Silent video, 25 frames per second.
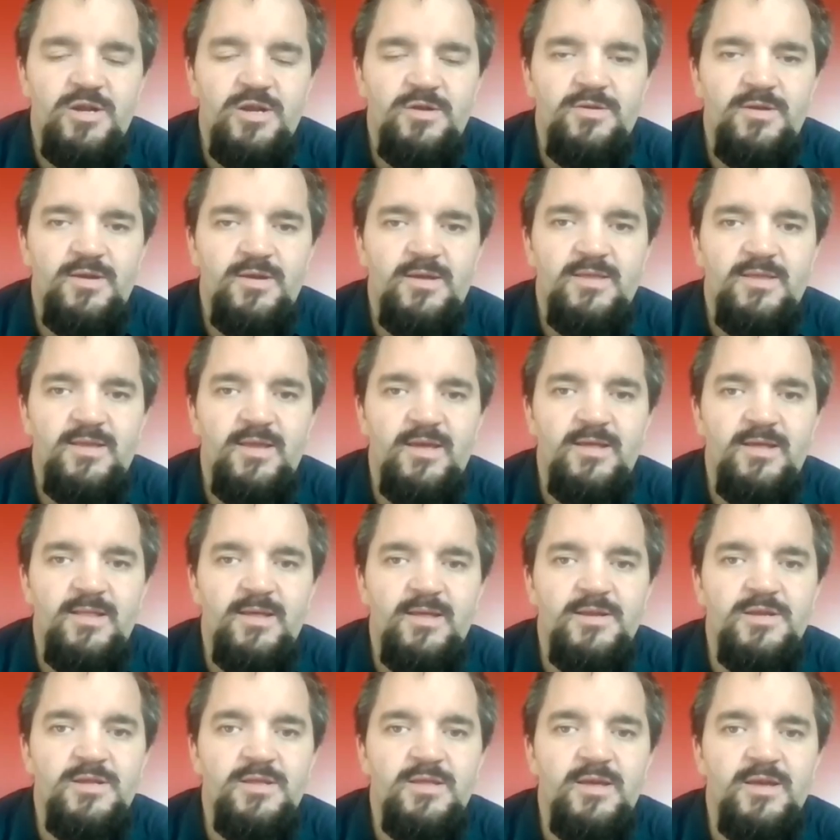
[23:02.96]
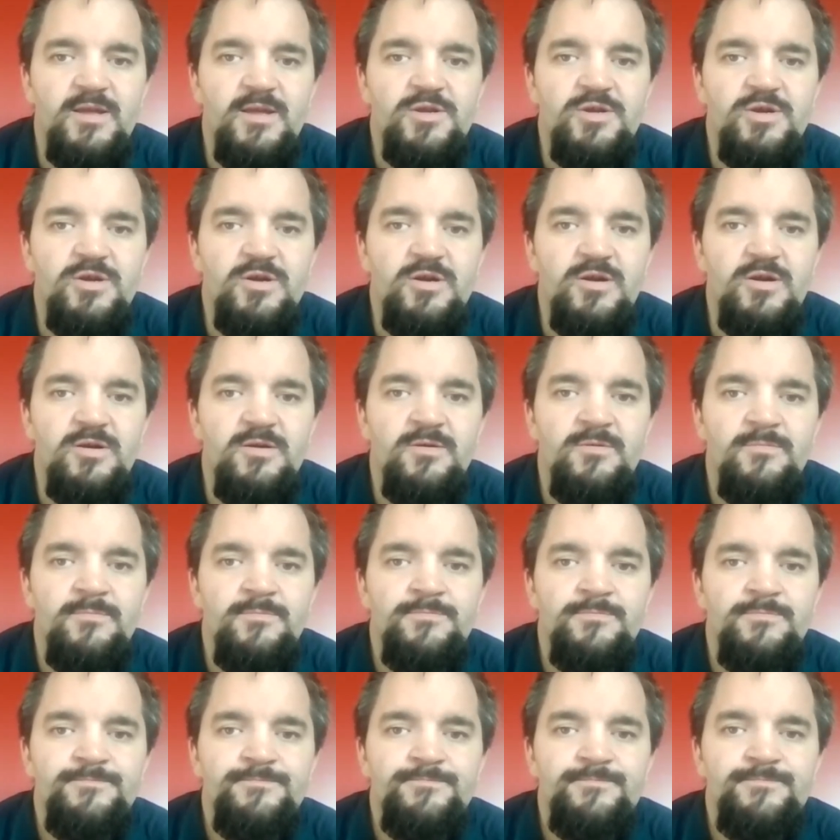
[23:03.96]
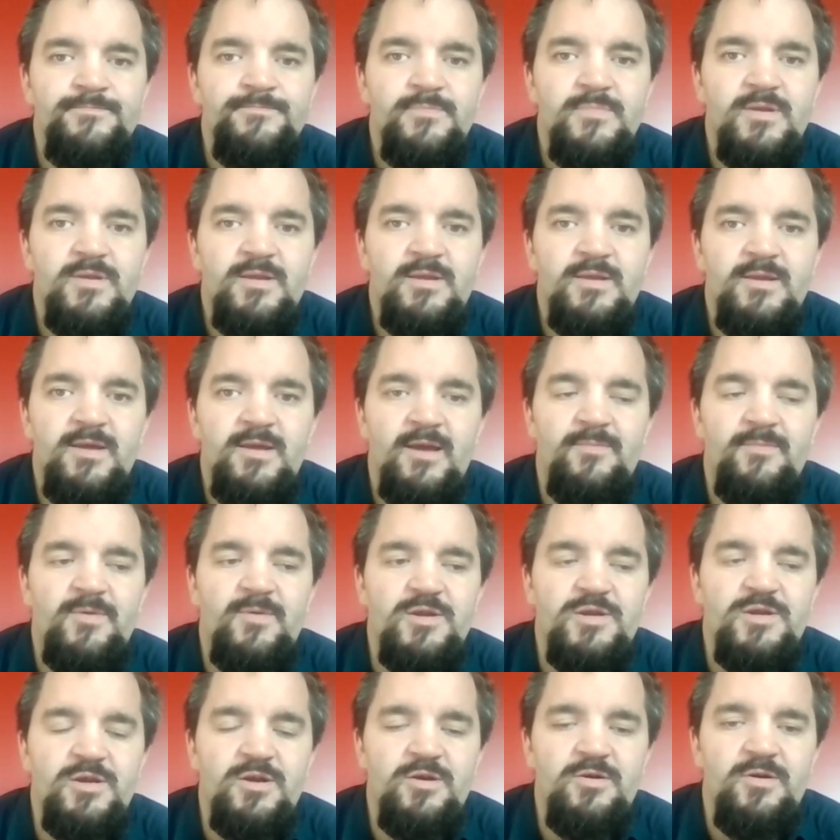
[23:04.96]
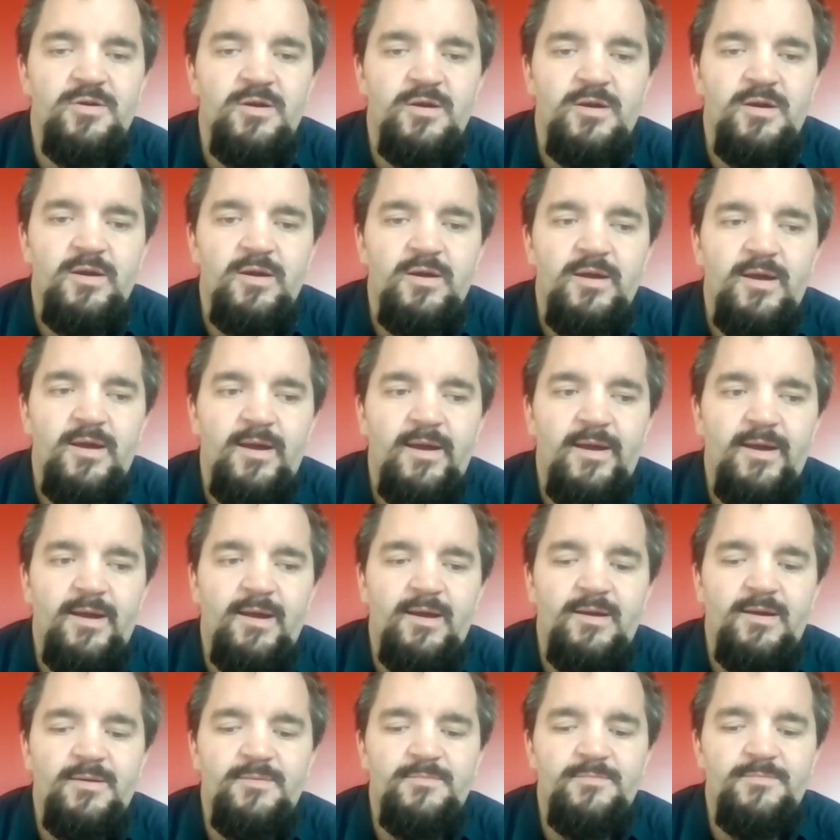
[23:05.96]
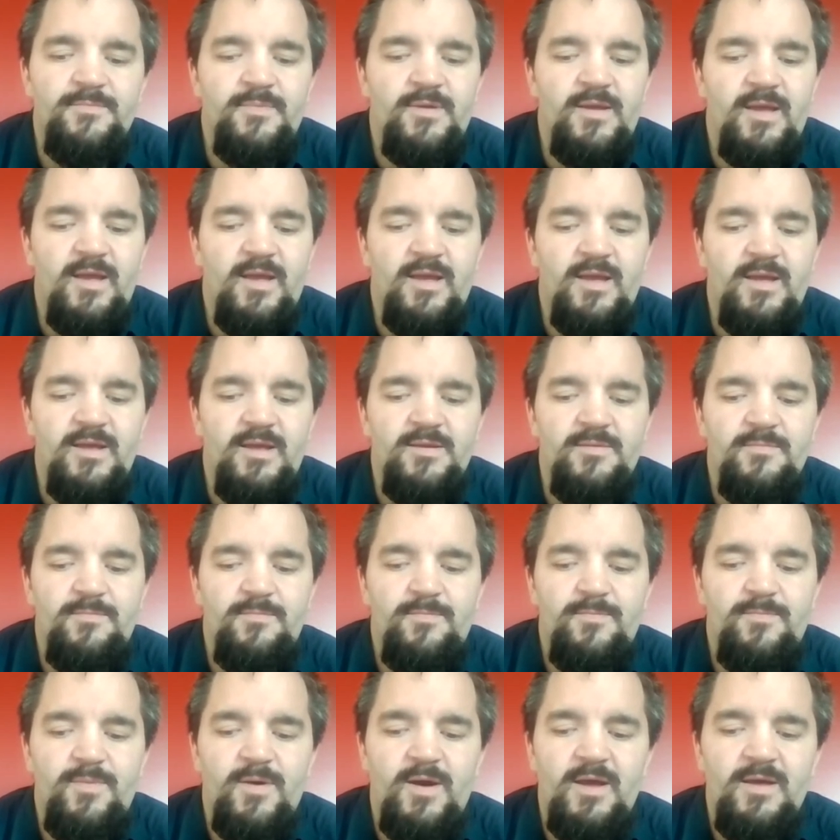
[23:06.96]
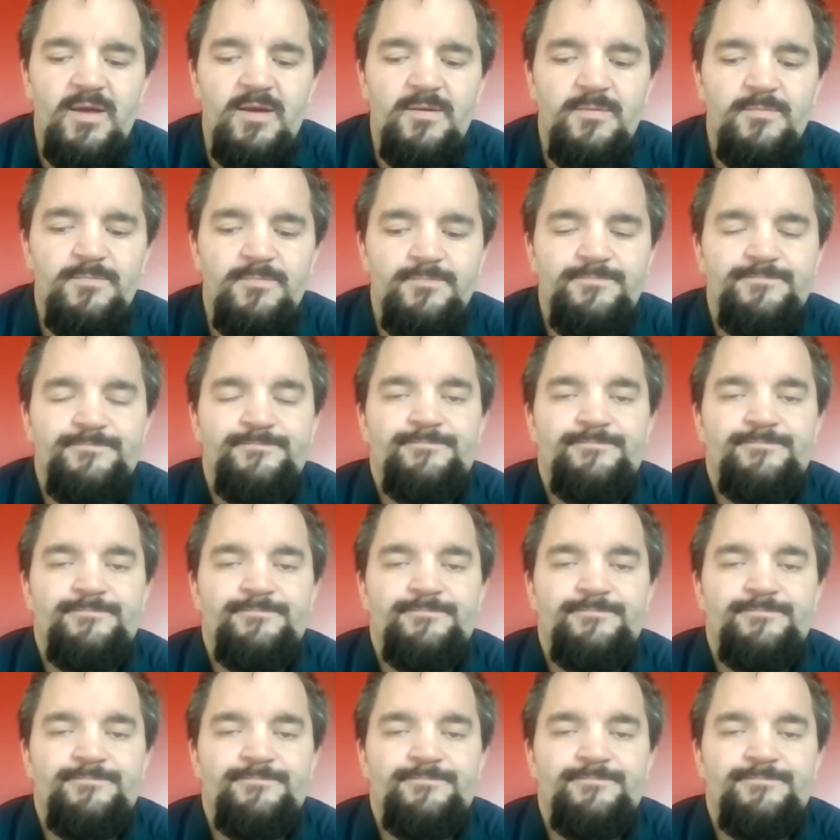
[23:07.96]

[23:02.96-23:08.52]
generally a state legislature type issue. But